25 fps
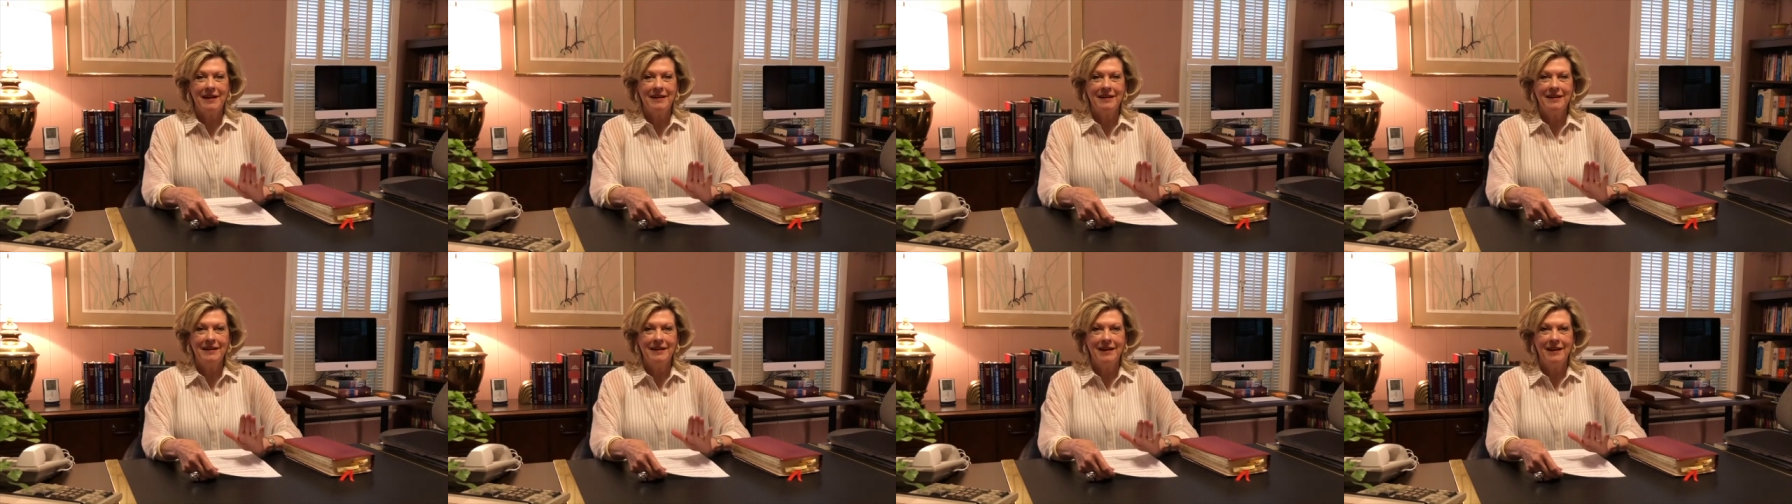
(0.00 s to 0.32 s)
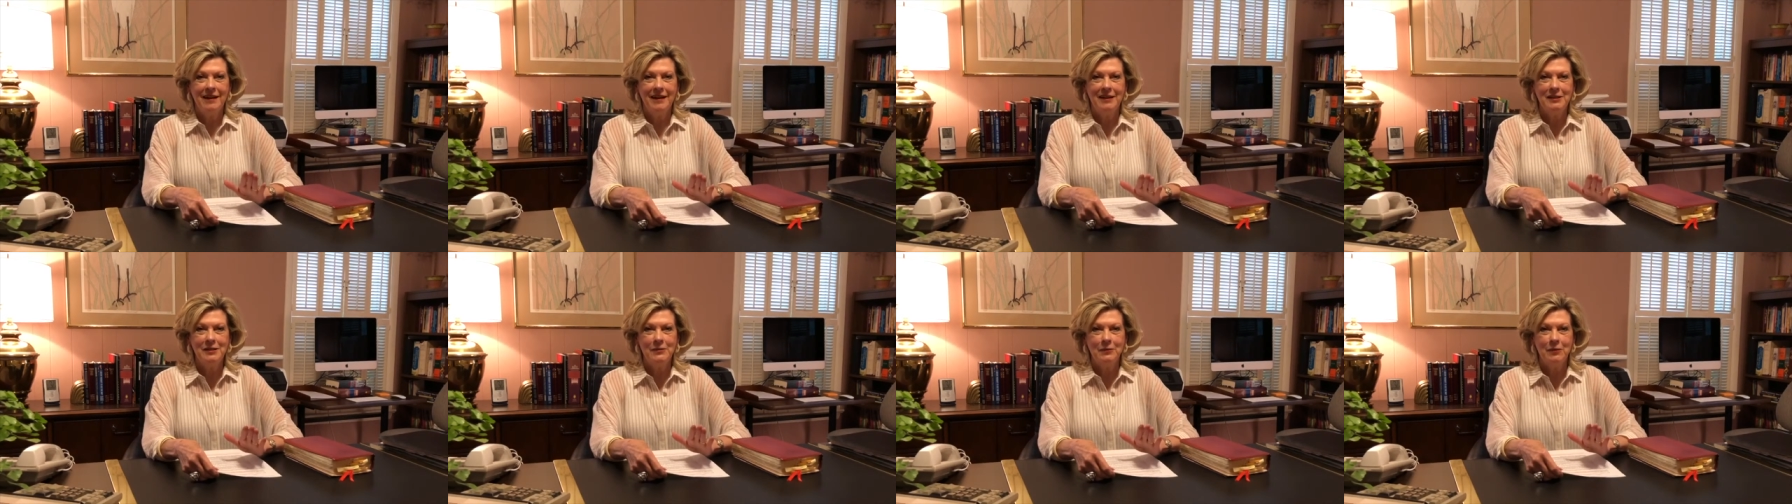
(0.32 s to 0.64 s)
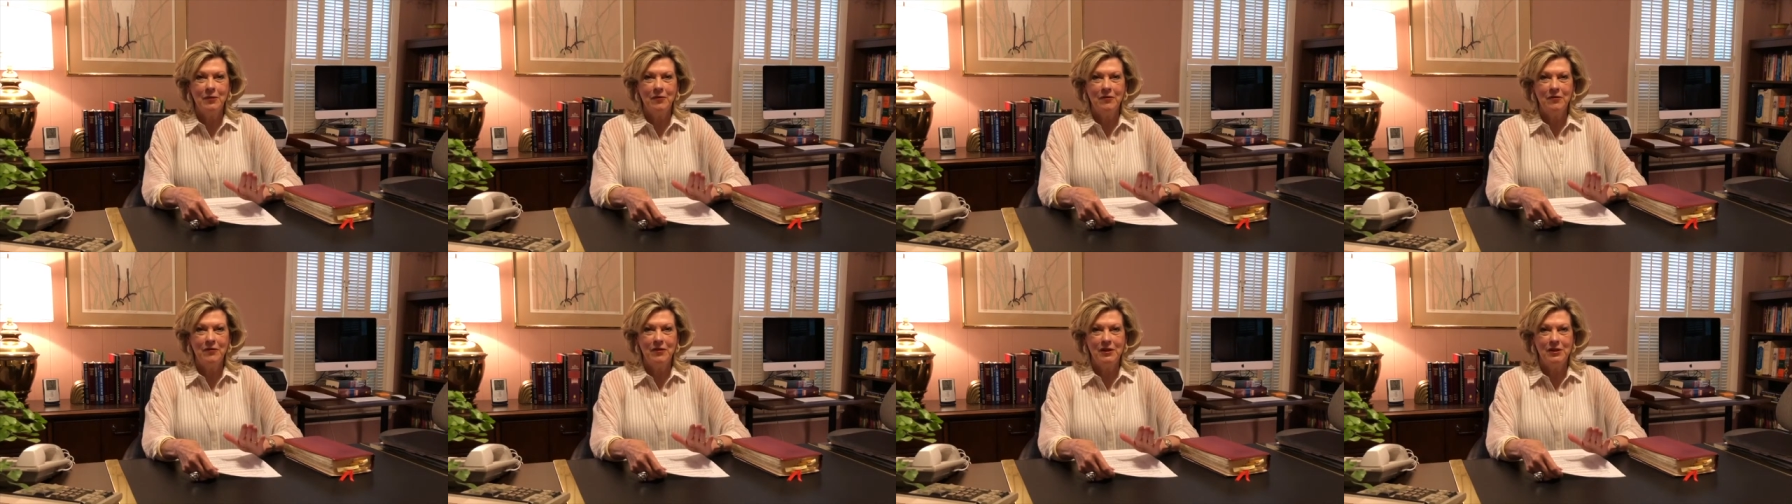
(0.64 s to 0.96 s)
God's
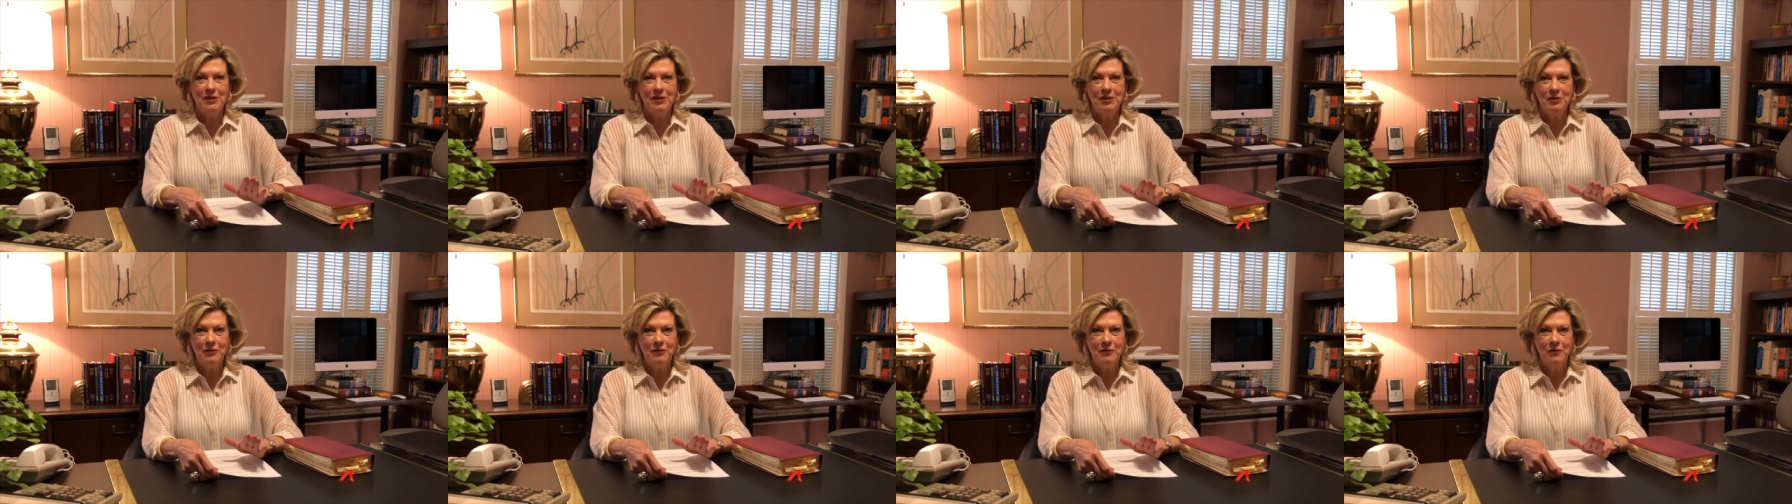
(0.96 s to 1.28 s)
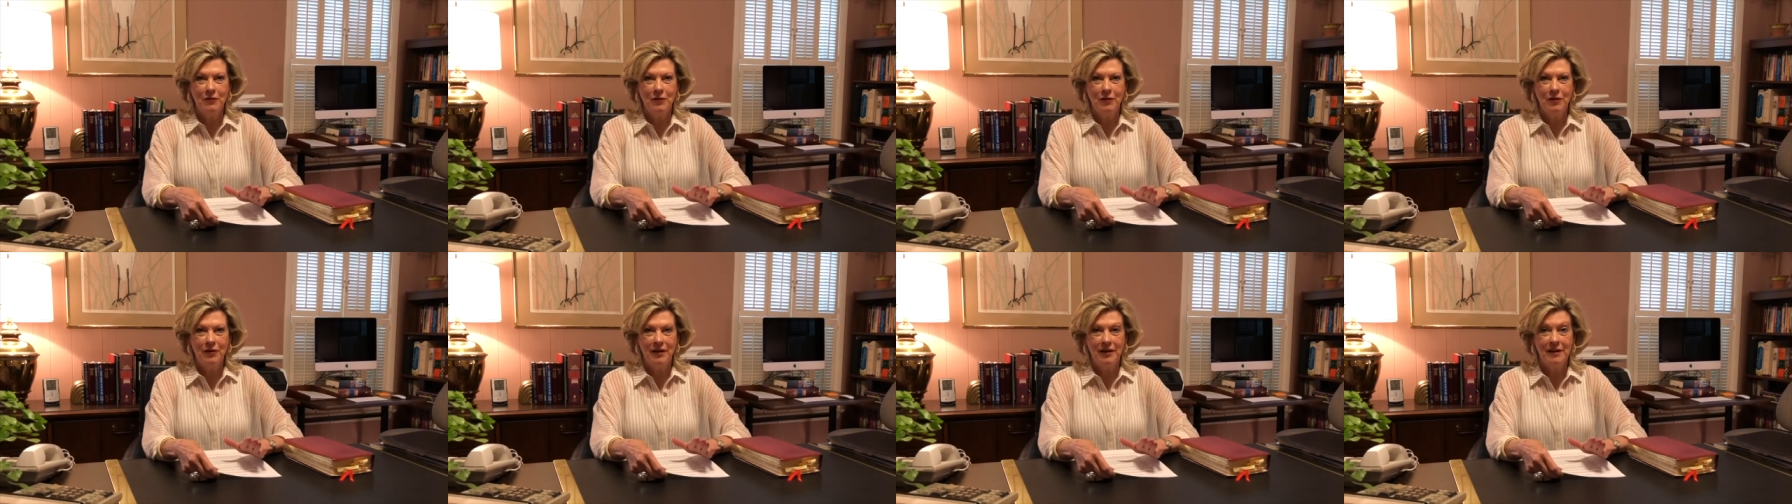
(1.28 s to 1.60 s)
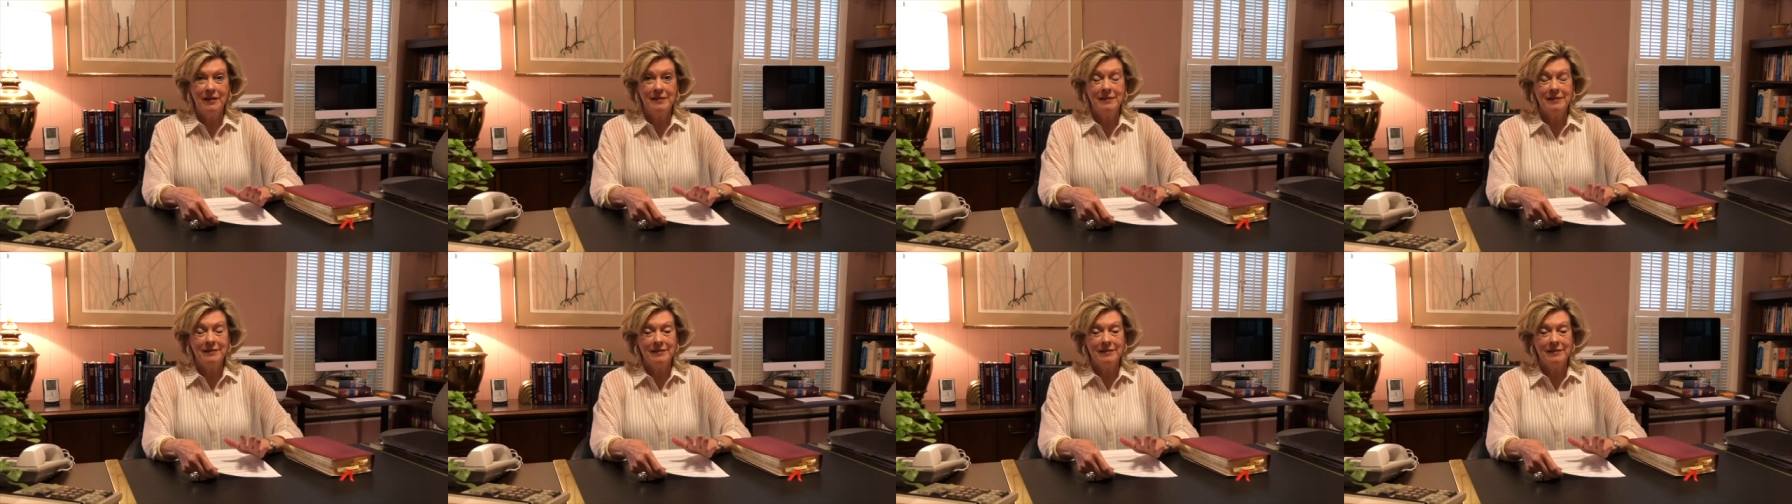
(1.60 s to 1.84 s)
provision for us.